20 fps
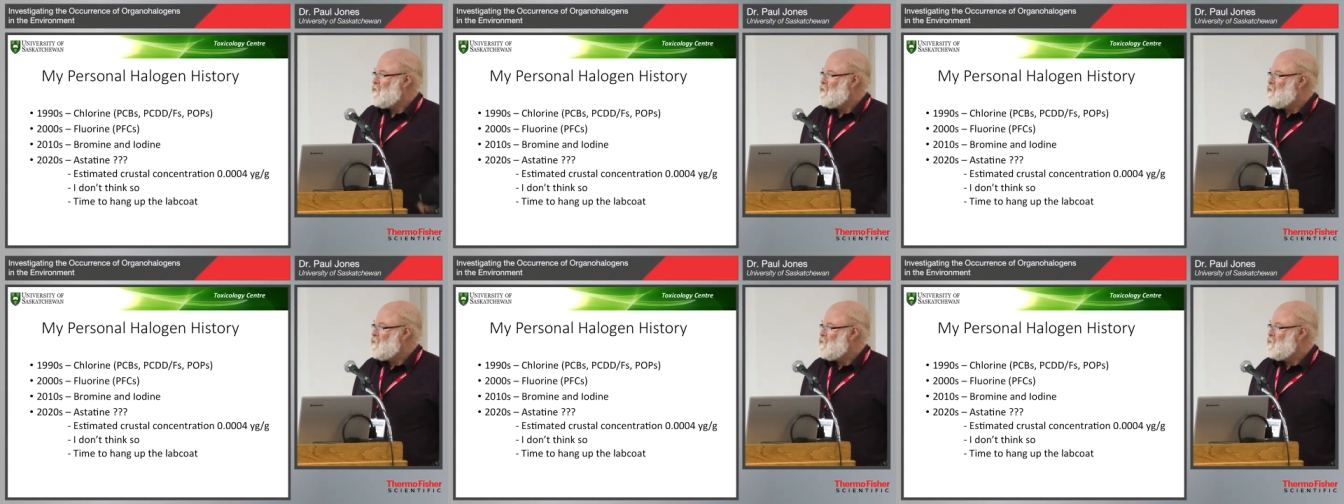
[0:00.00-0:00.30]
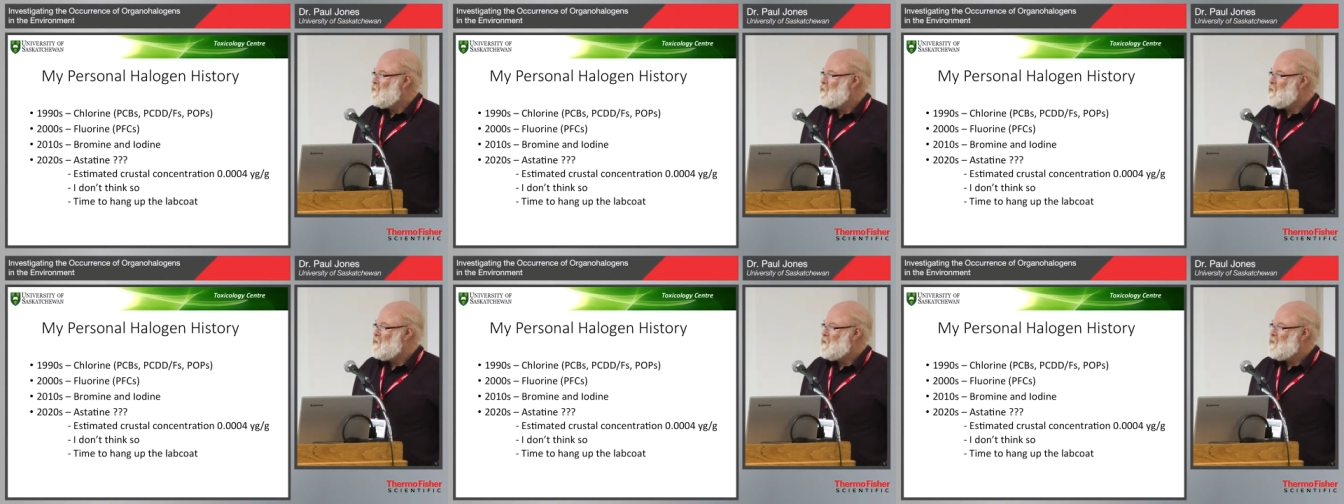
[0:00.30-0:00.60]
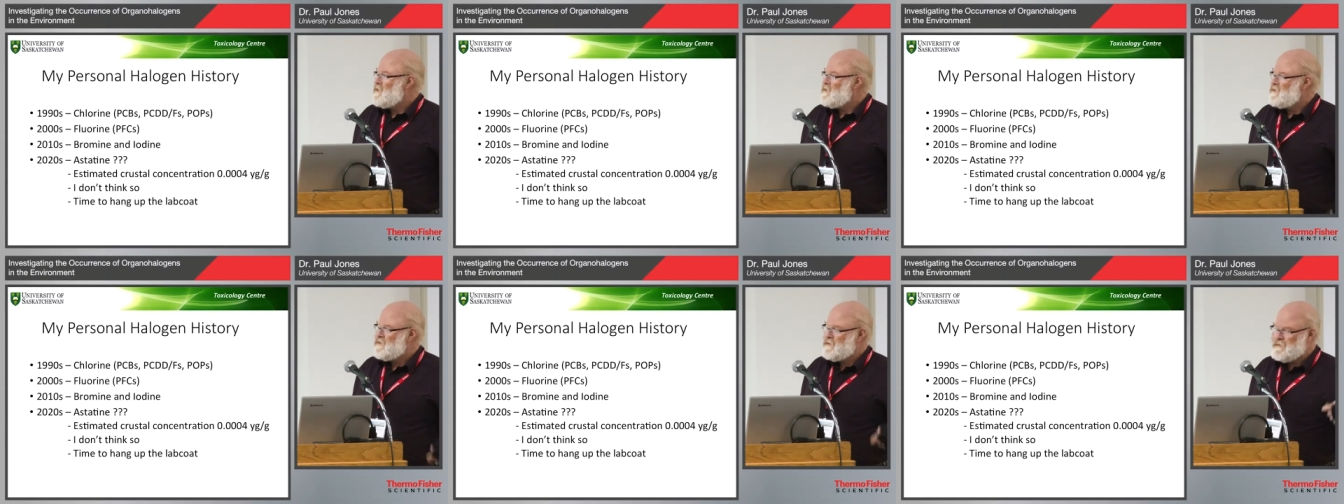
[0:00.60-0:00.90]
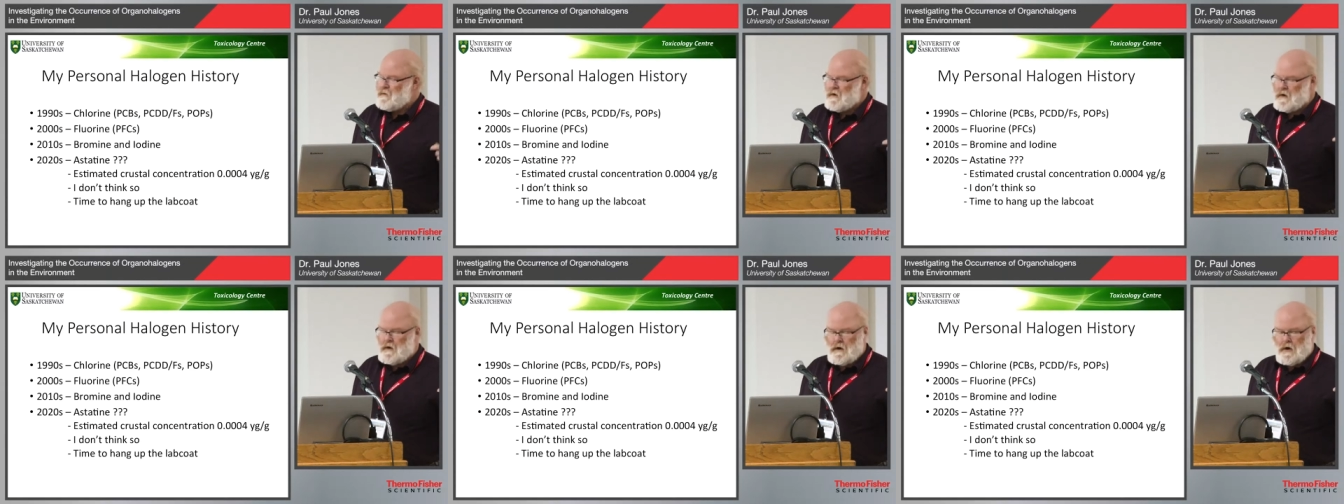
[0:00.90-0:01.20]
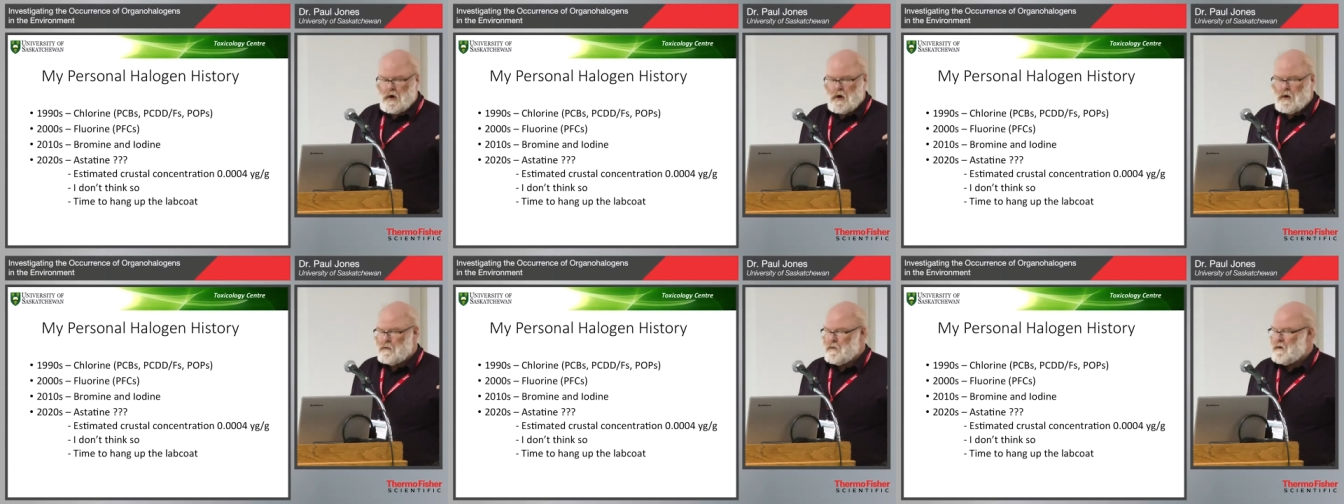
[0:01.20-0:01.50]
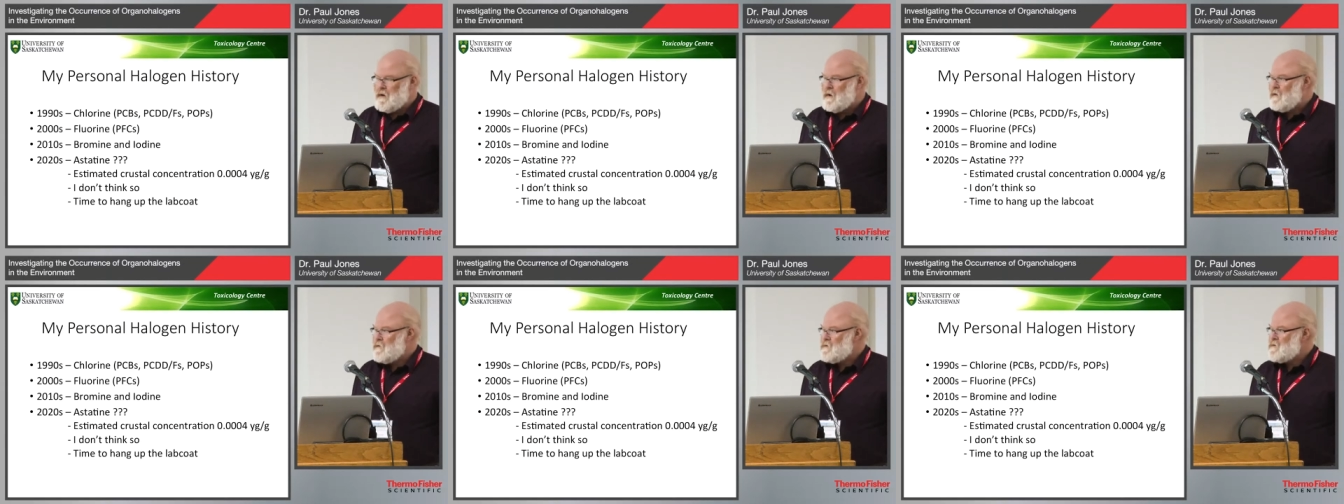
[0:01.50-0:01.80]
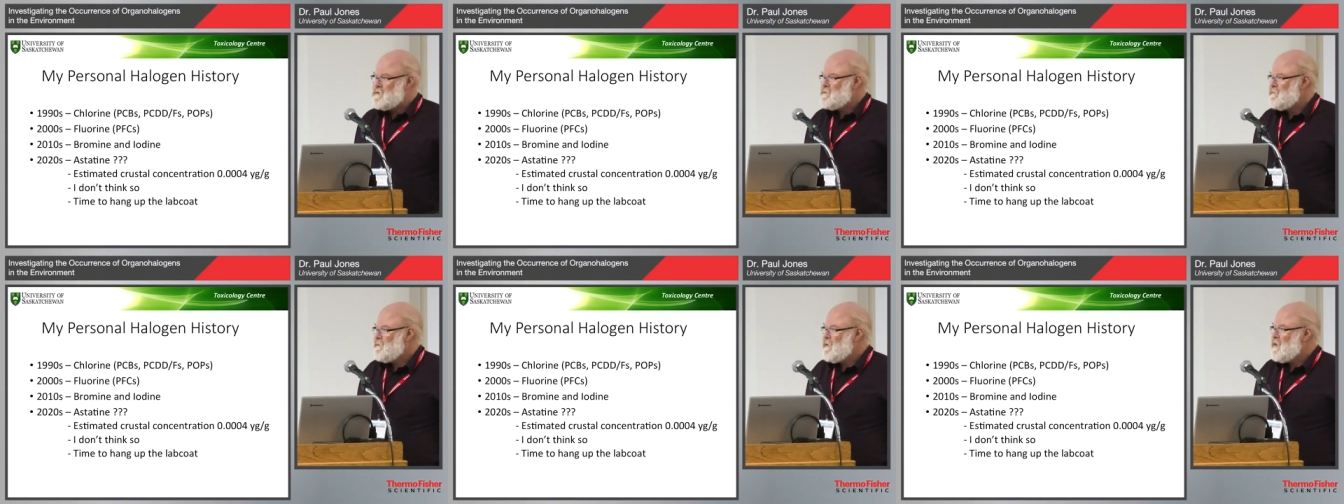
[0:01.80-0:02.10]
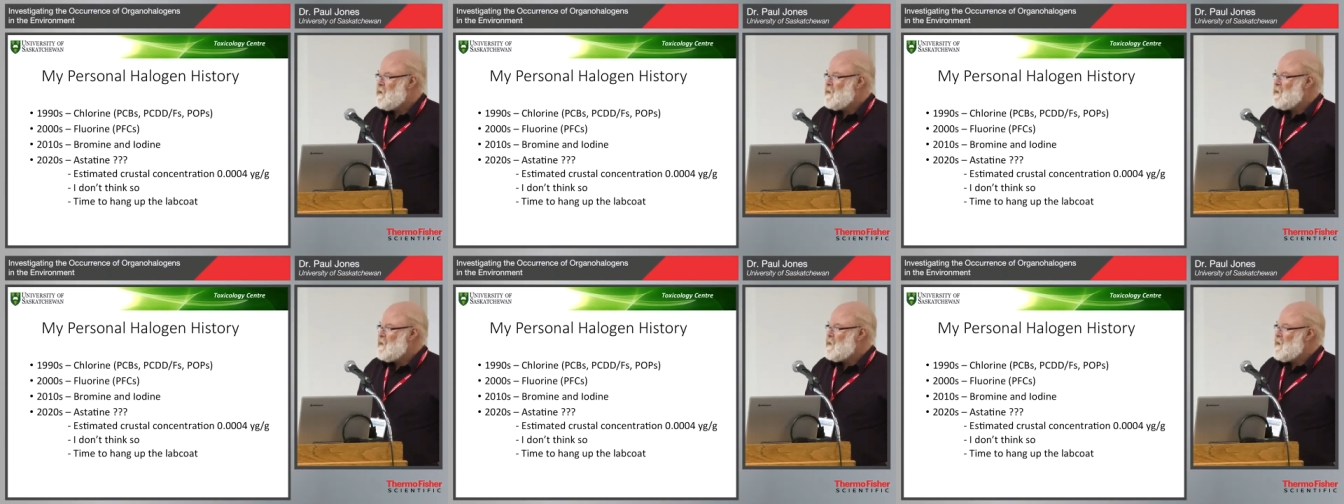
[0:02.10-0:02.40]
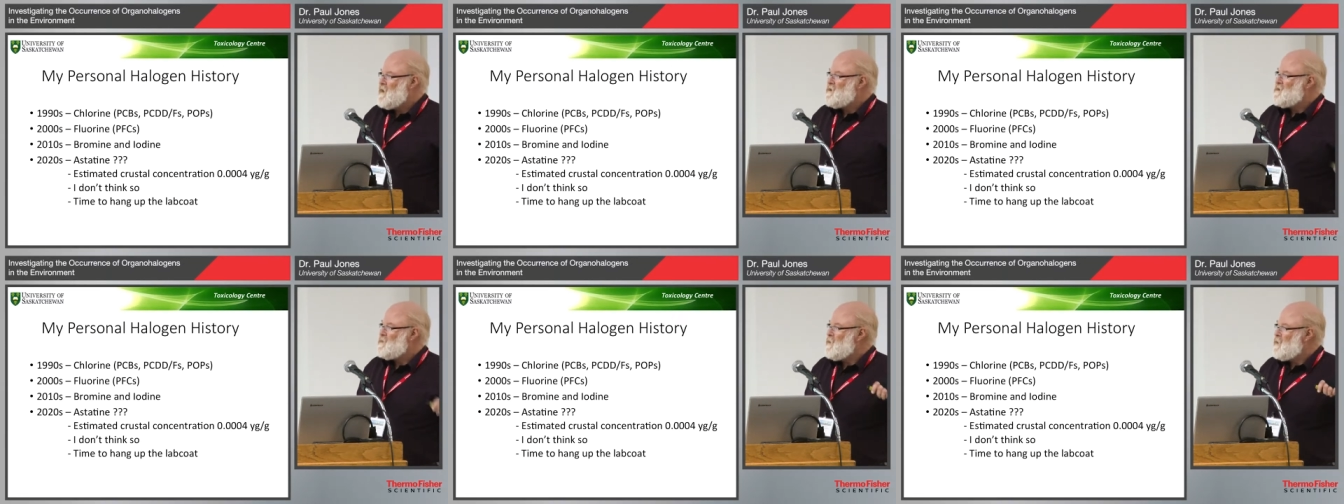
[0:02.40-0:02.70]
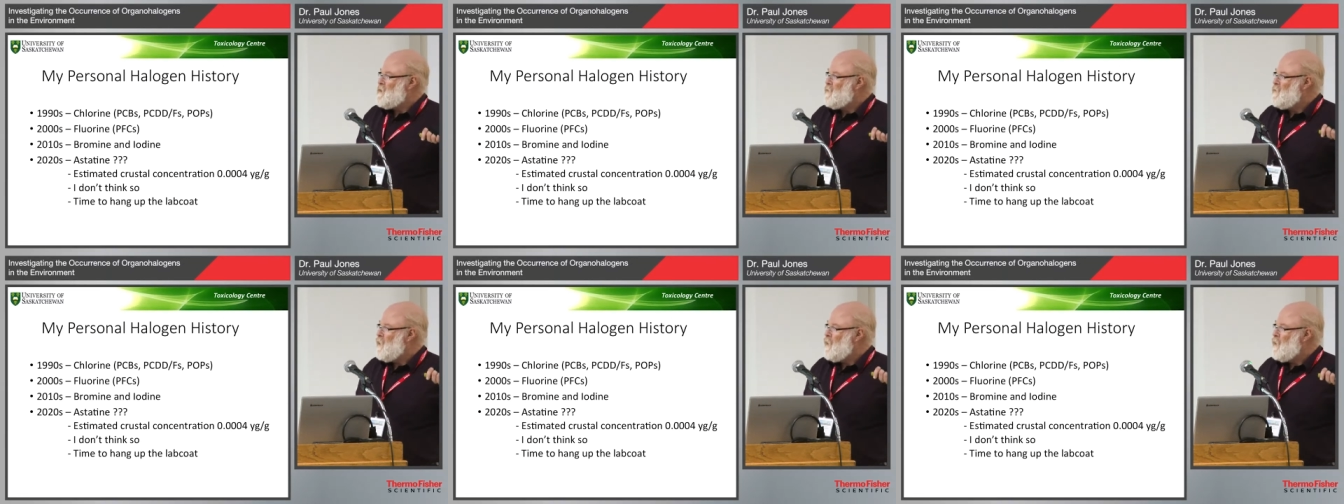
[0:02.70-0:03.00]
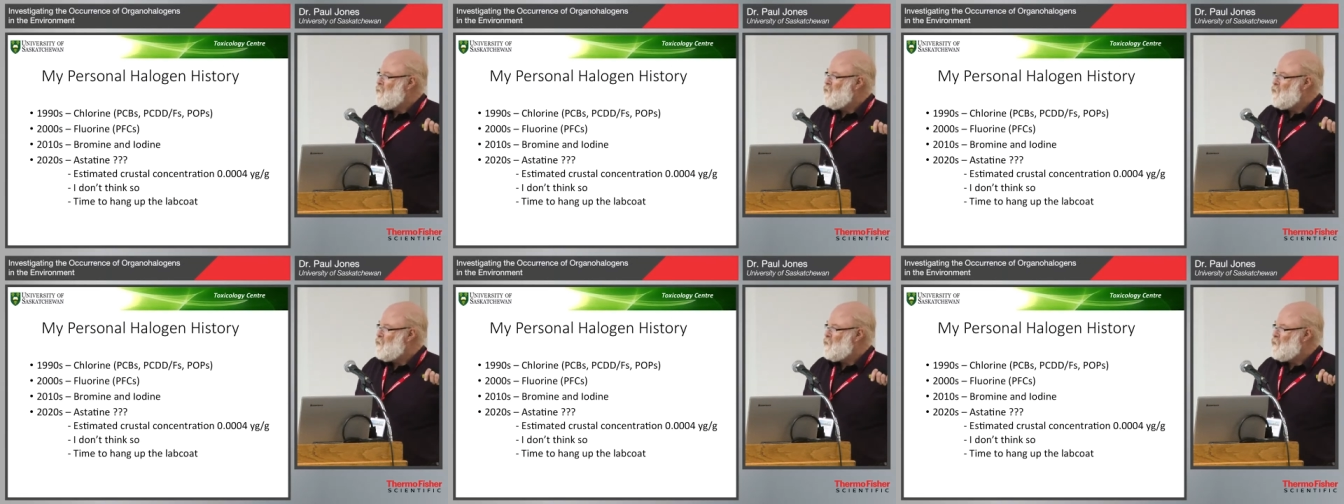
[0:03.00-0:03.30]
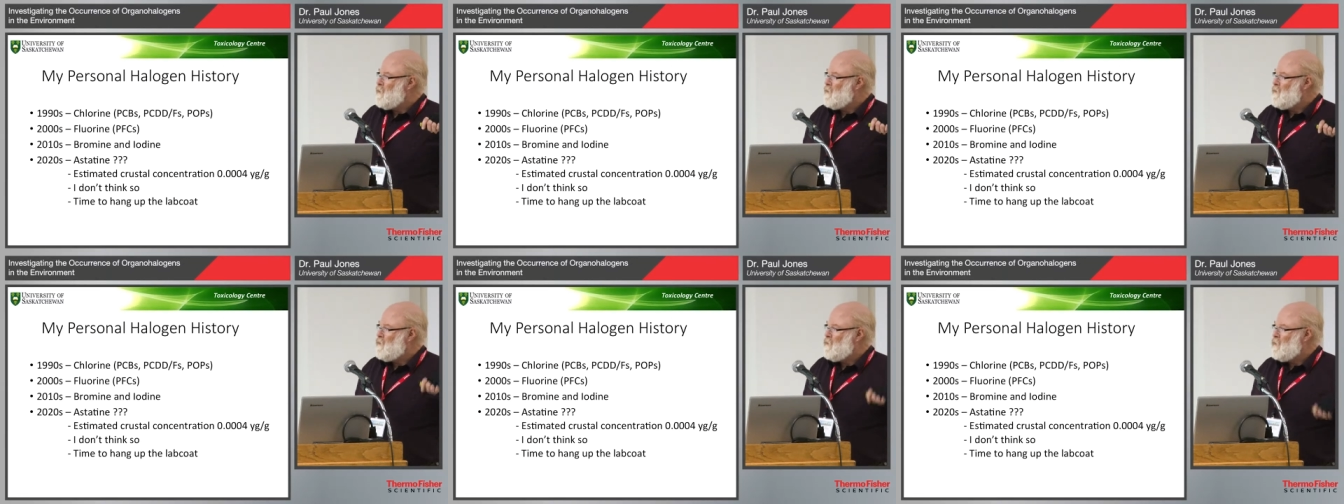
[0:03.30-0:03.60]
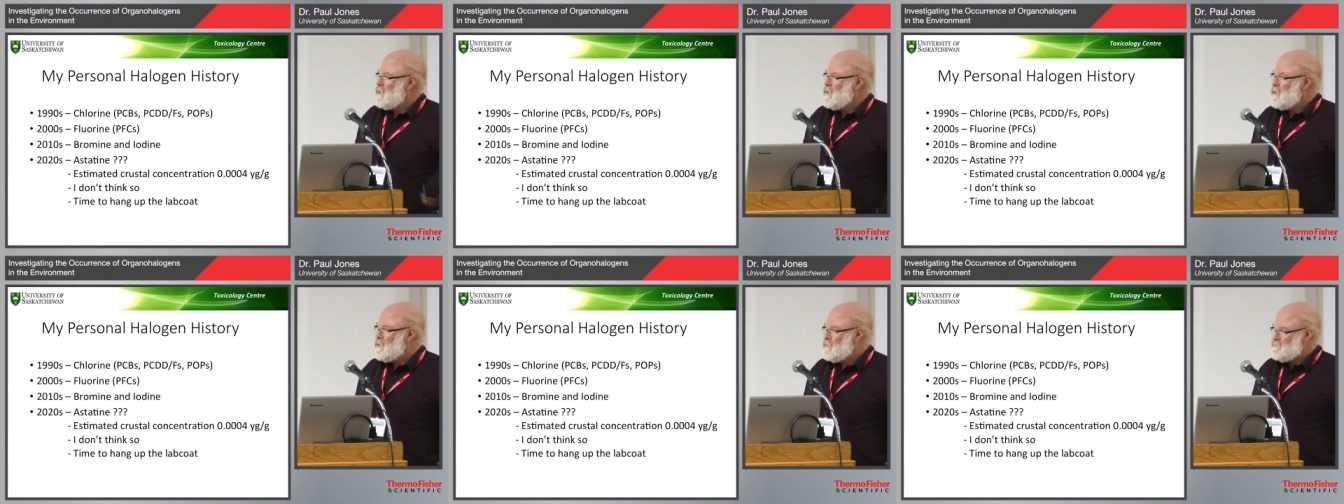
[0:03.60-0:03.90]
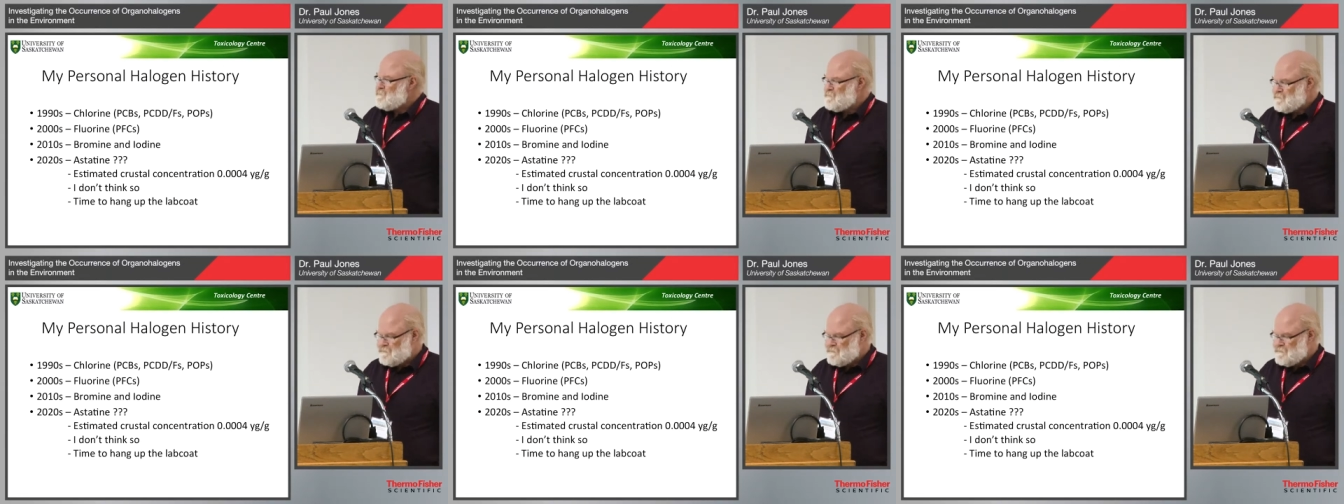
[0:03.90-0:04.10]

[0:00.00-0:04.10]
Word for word: these various uh, compounds, and some other POPs work as well.